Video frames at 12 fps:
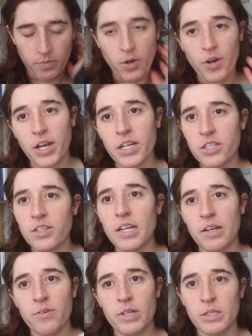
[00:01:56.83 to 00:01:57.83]
connection
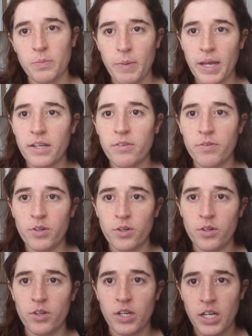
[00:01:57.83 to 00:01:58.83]
and respect
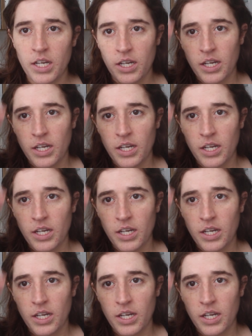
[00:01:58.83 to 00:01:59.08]
for